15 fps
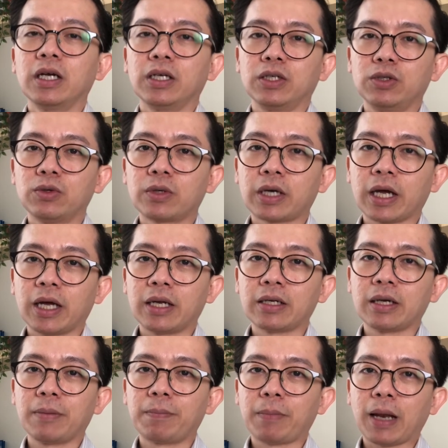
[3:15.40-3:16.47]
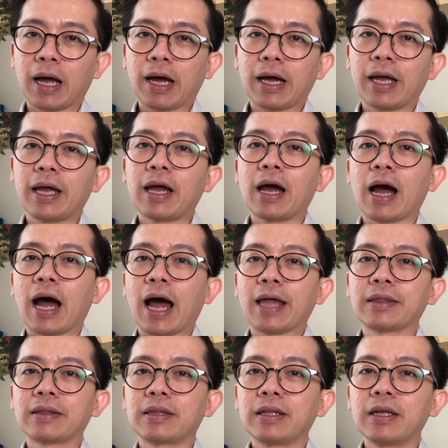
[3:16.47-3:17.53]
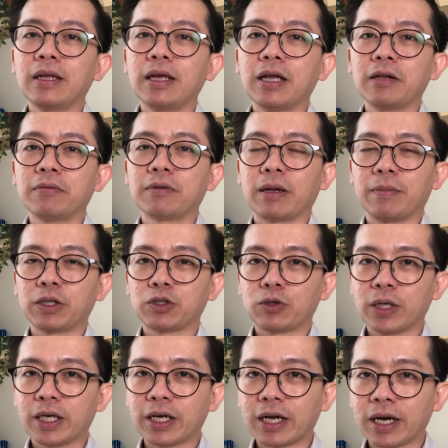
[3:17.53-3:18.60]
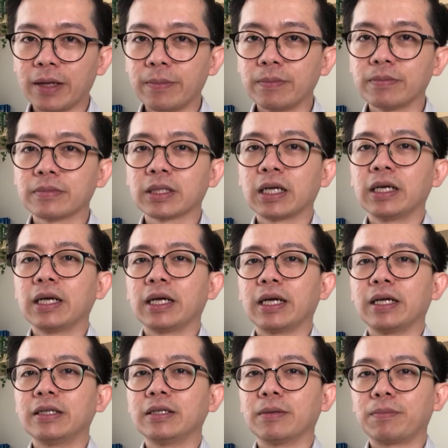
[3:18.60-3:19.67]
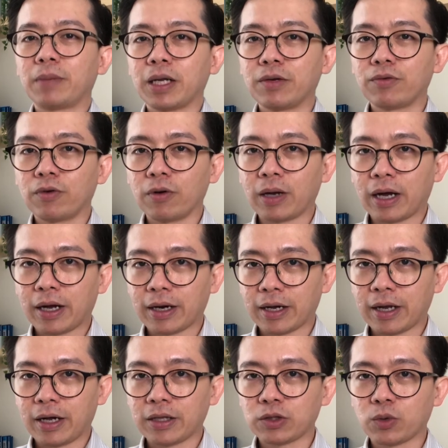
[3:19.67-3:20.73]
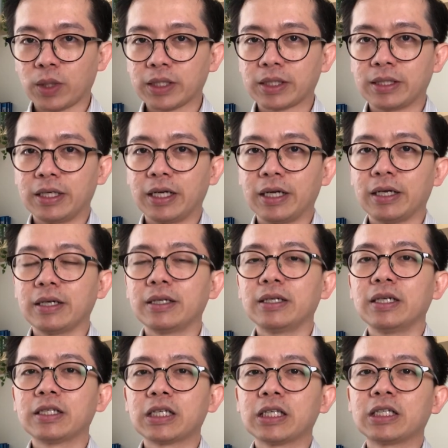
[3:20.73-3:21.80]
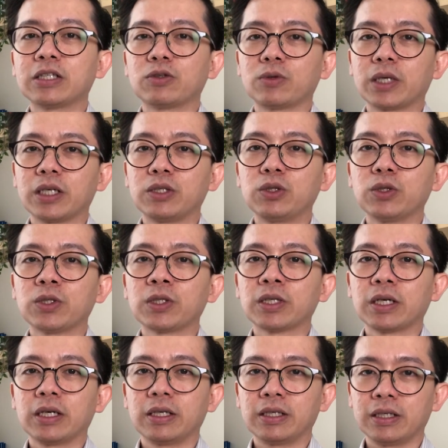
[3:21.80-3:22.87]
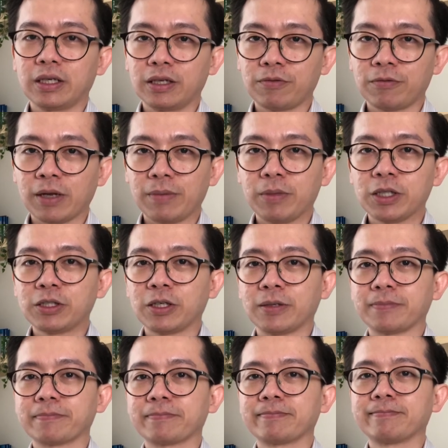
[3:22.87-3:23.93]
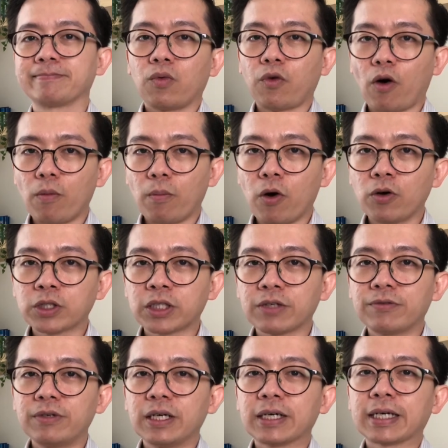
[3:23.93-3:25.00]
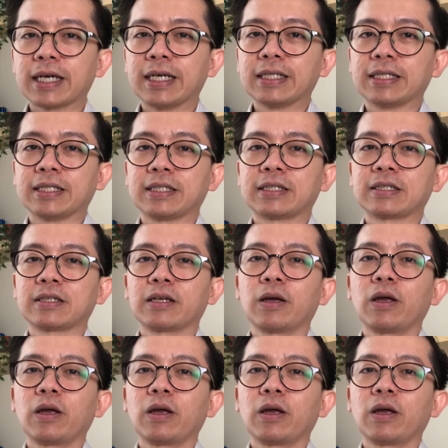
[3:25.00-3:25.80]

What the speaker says: you can apply anti-inflammatory cream in the painful area twice a day. This is to reduce the inflammation. For more severe cases,